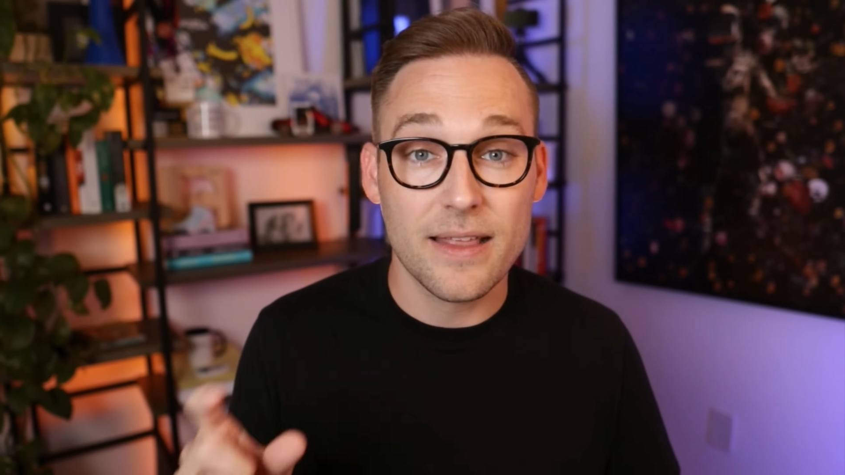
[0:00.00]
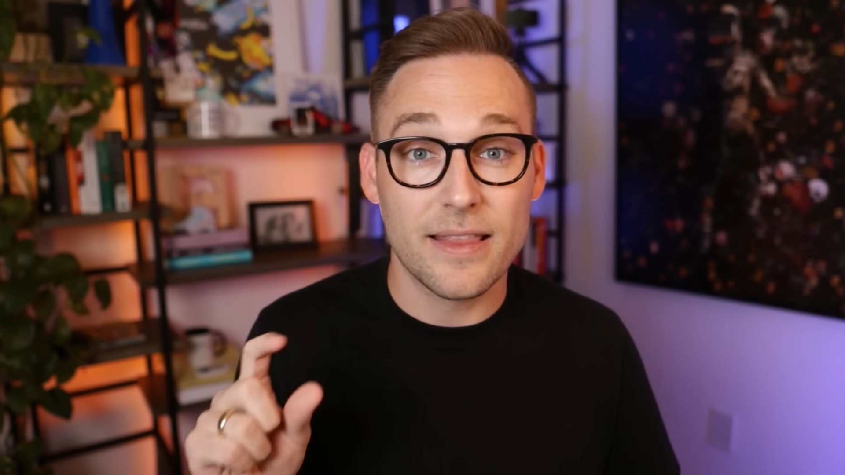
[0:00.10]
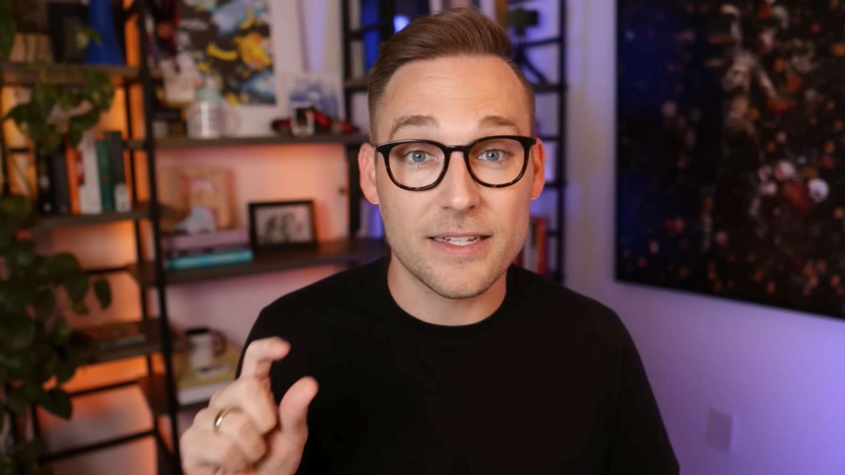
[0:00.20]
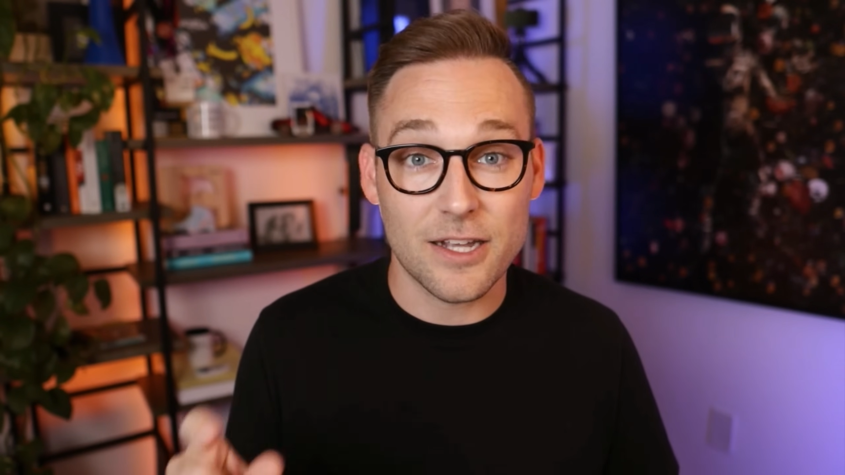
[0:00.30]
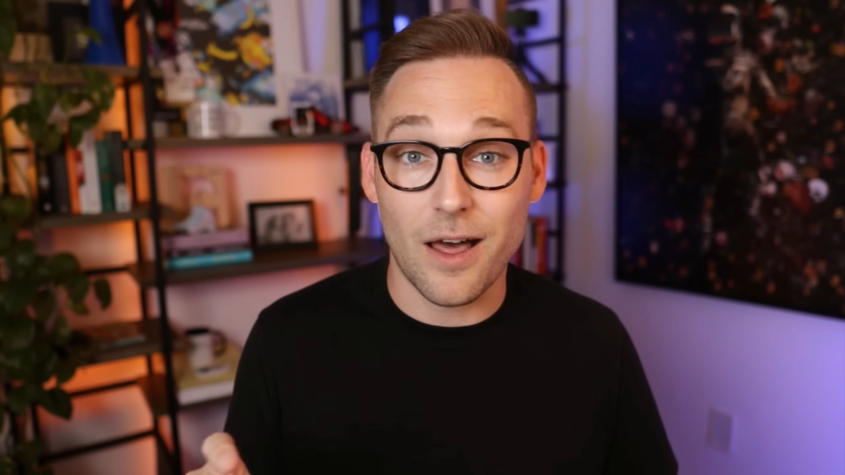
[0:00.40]

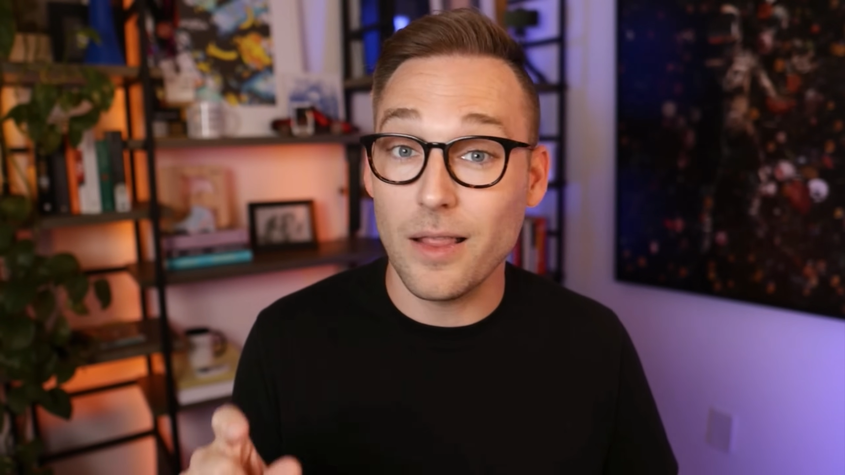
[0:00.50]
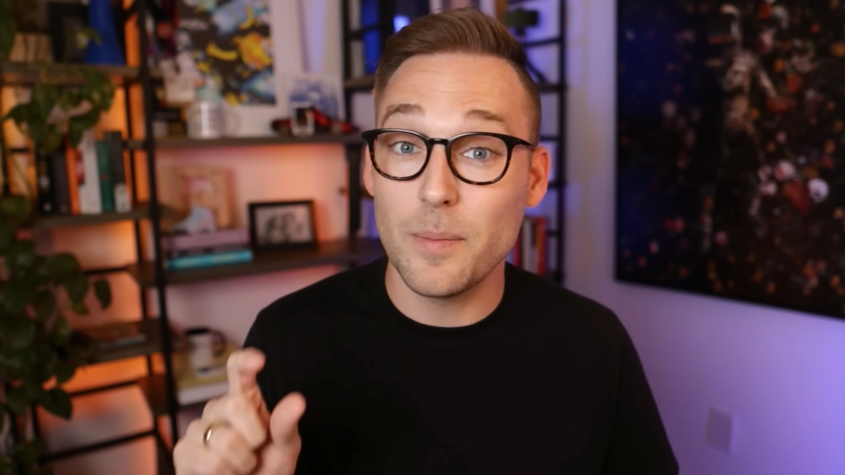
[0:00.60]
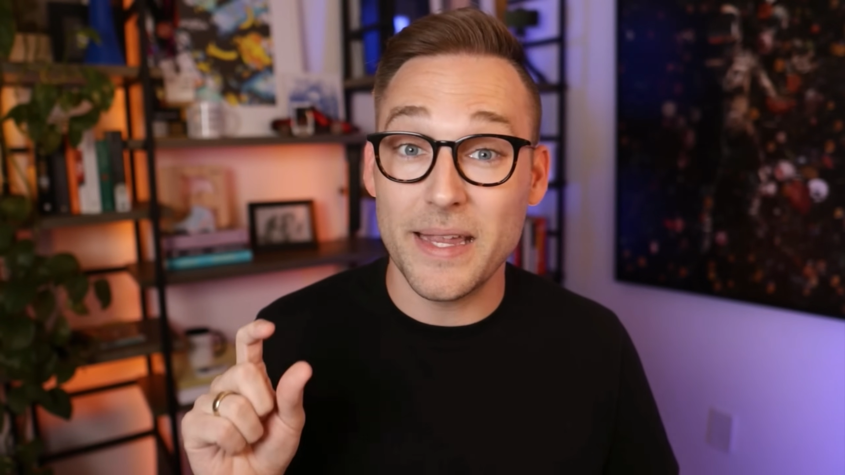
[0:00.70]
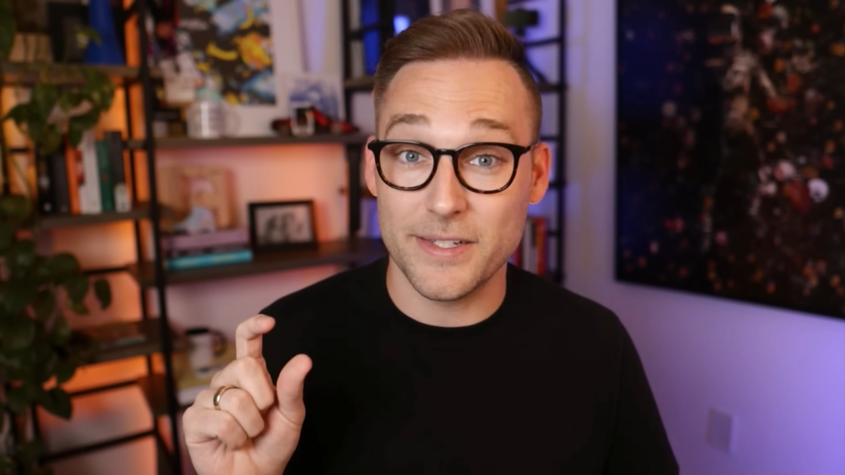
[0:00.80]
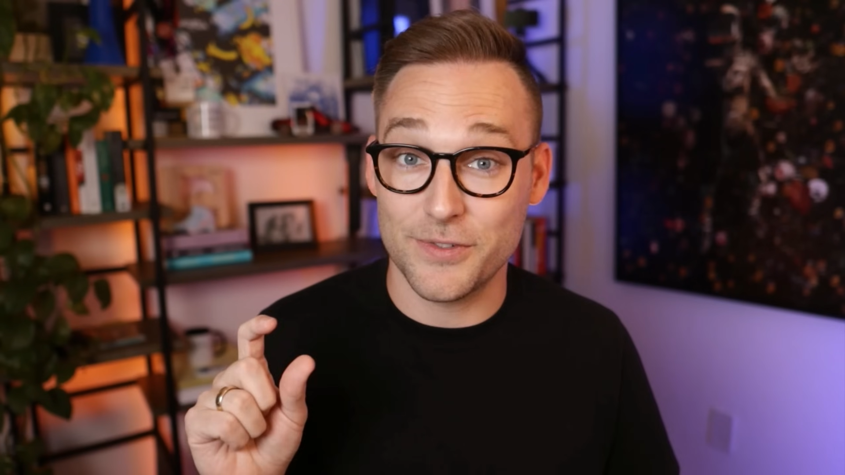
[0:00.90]
This
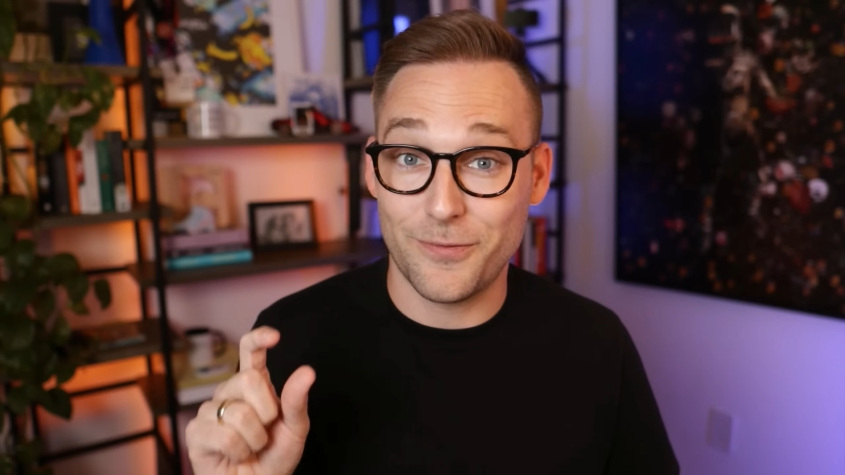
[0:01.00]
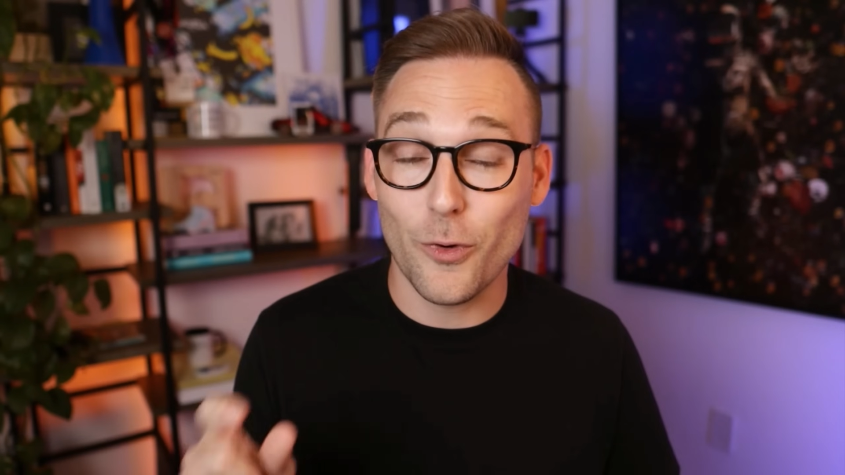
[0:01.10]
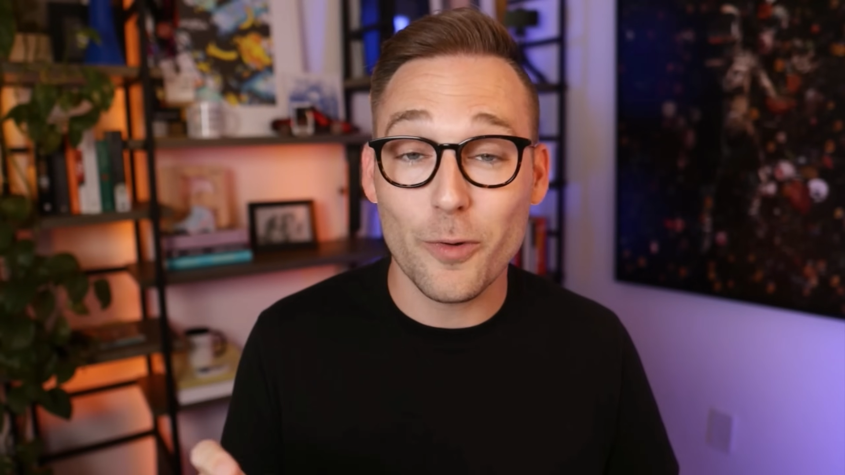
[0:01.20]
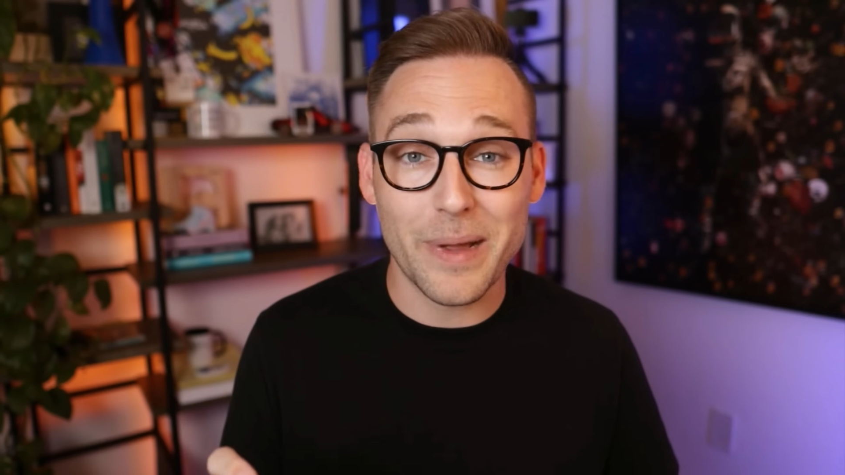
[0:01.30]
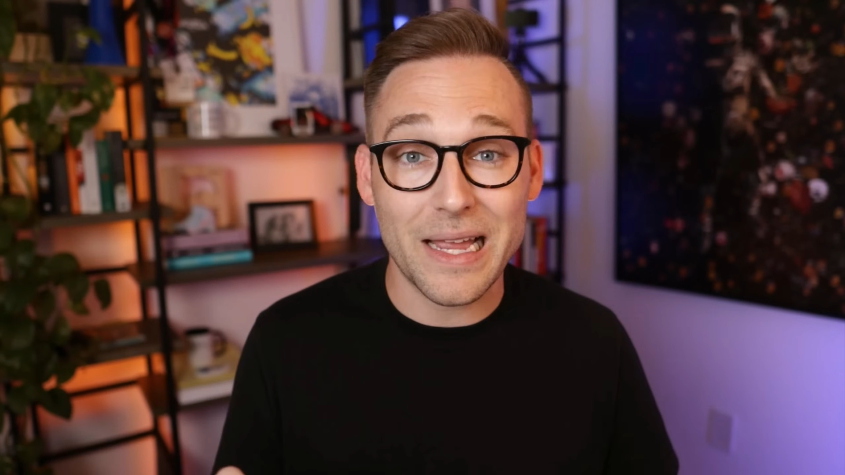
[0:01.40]
column is
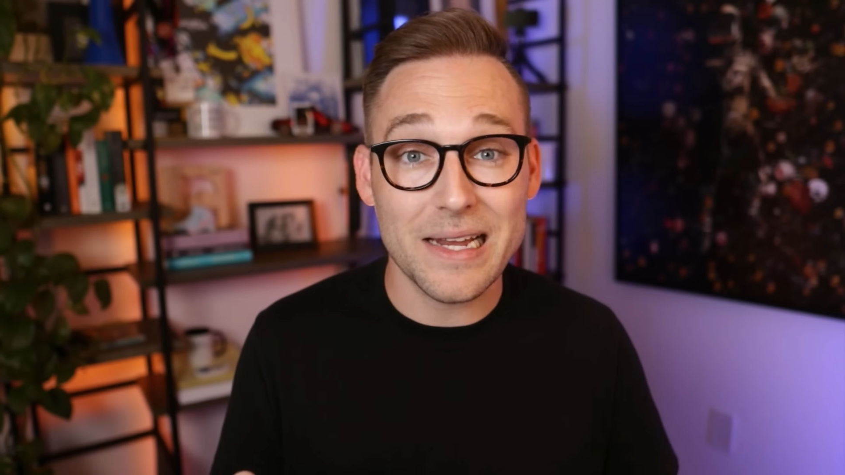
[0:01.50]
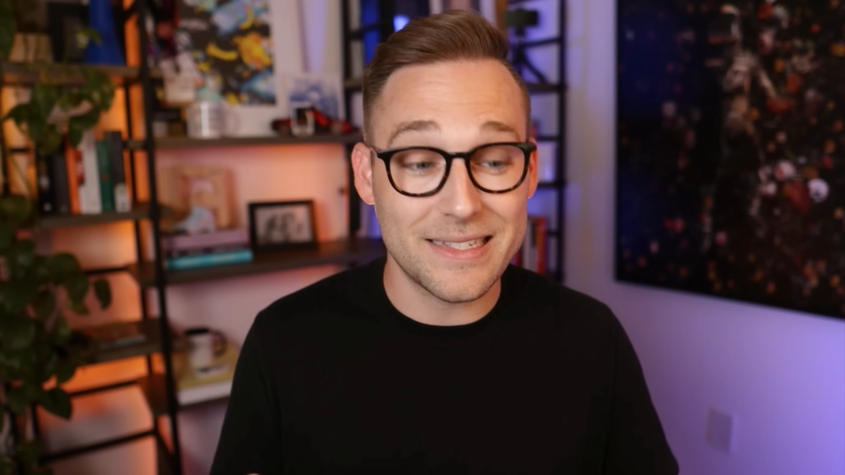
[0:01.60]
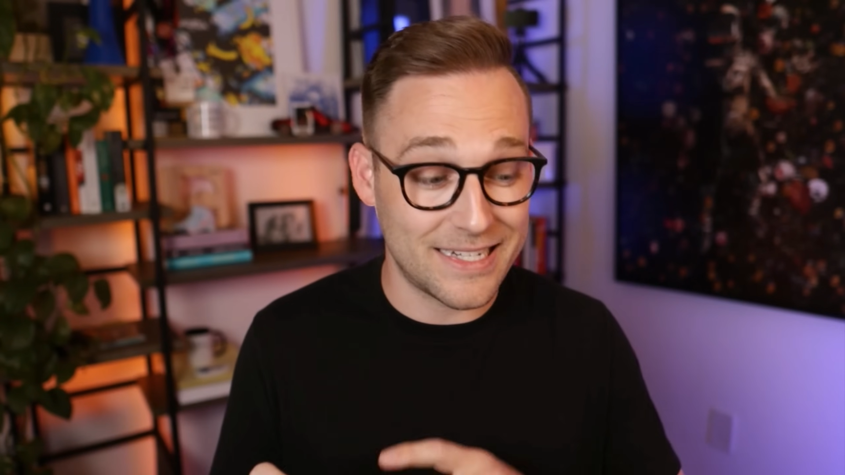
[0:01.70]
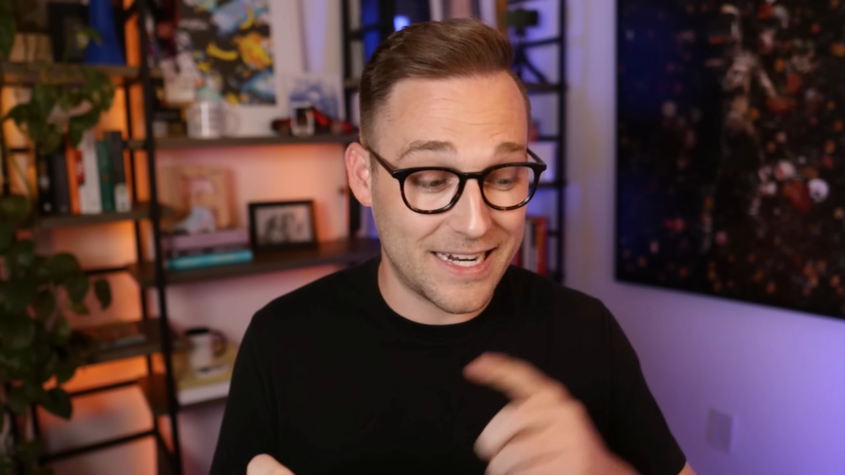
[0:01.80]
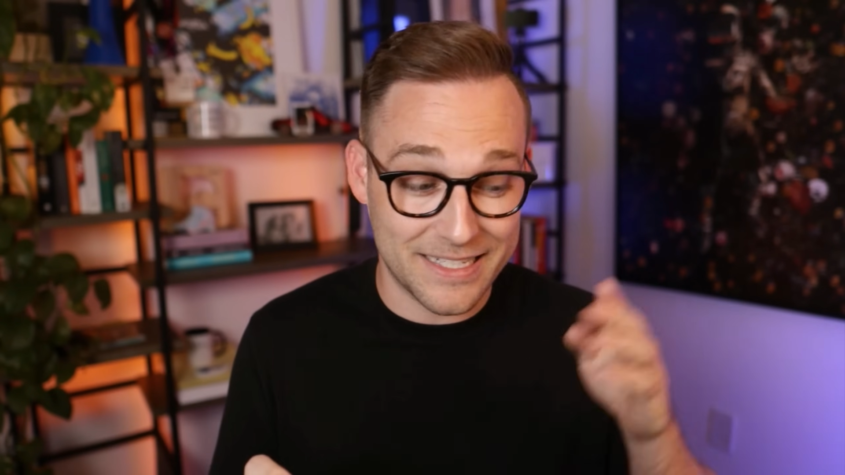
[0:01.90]
four bytes and